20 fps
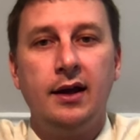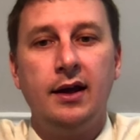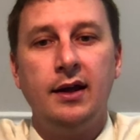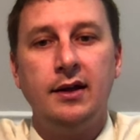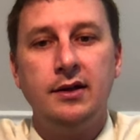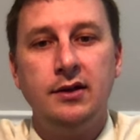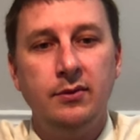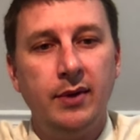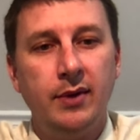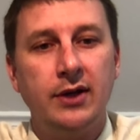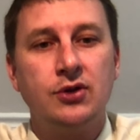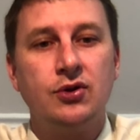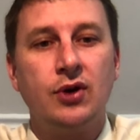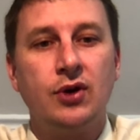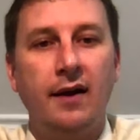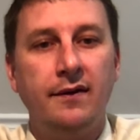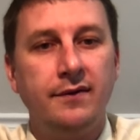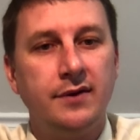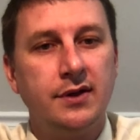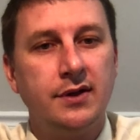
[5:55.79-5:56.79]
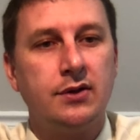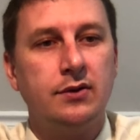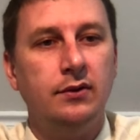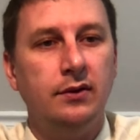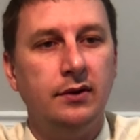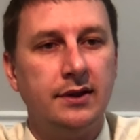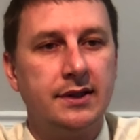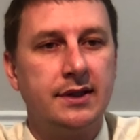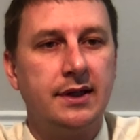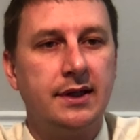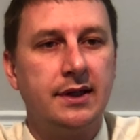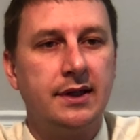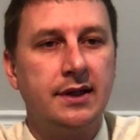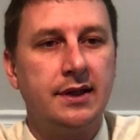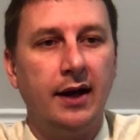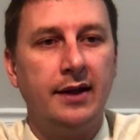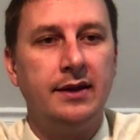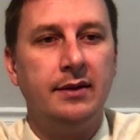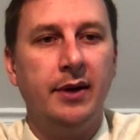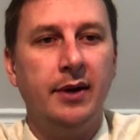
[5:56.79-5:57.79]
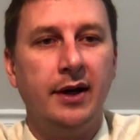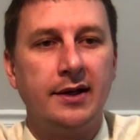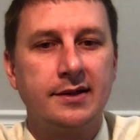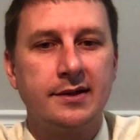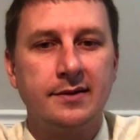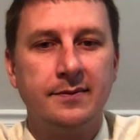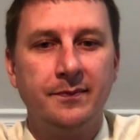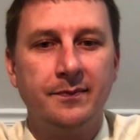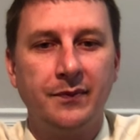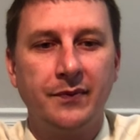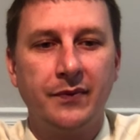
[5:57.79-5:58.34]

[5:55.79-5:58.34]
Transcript: and you might drive to school instead of ride the bus.